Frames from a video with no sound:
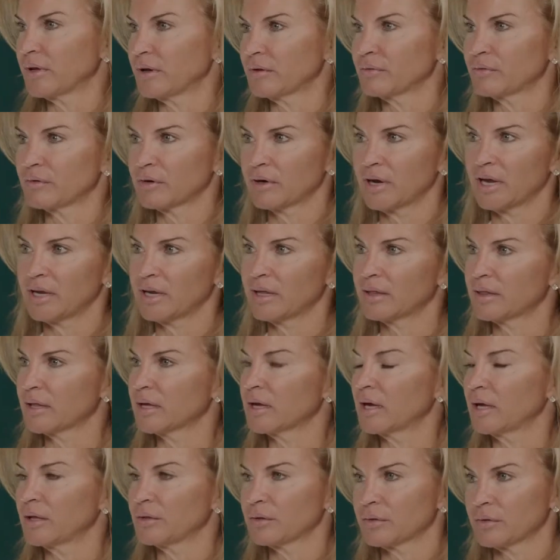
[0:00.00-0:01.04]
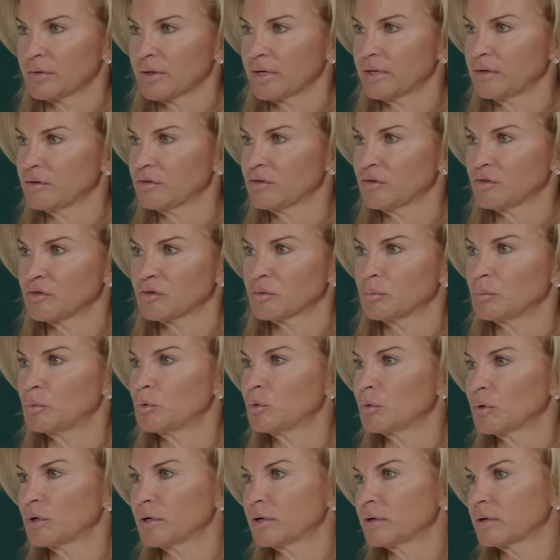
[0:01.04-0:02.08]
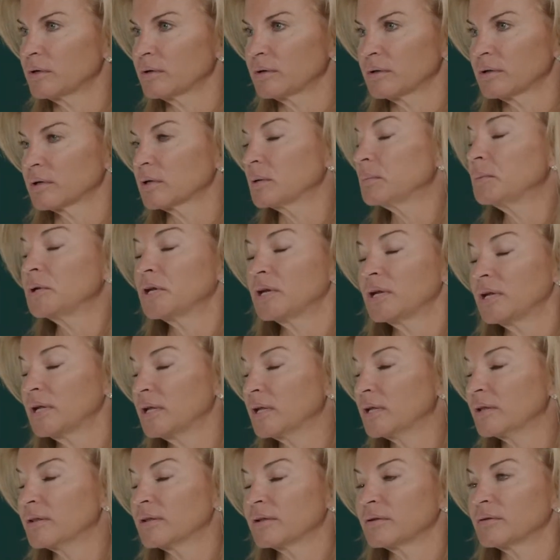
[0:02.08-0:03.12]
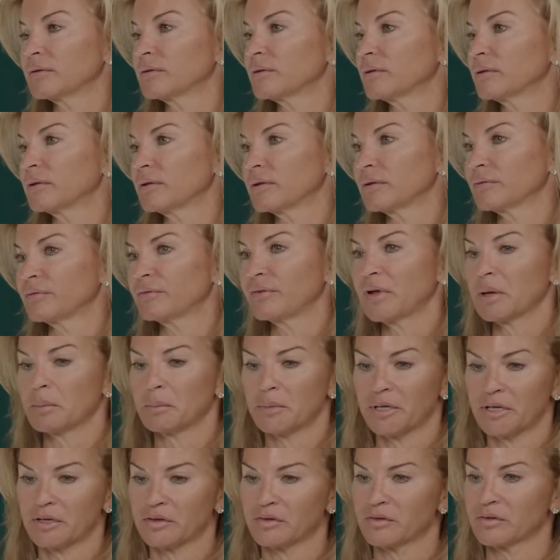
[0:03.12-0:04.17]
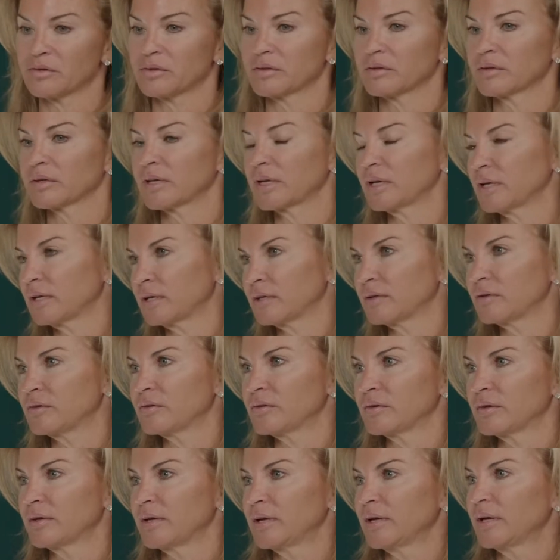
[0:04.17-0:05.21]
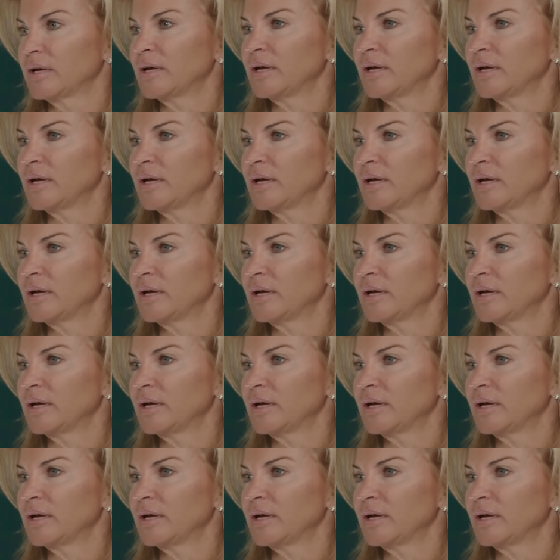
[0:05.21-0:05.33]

there for anything other than to support the community, the families, the kids.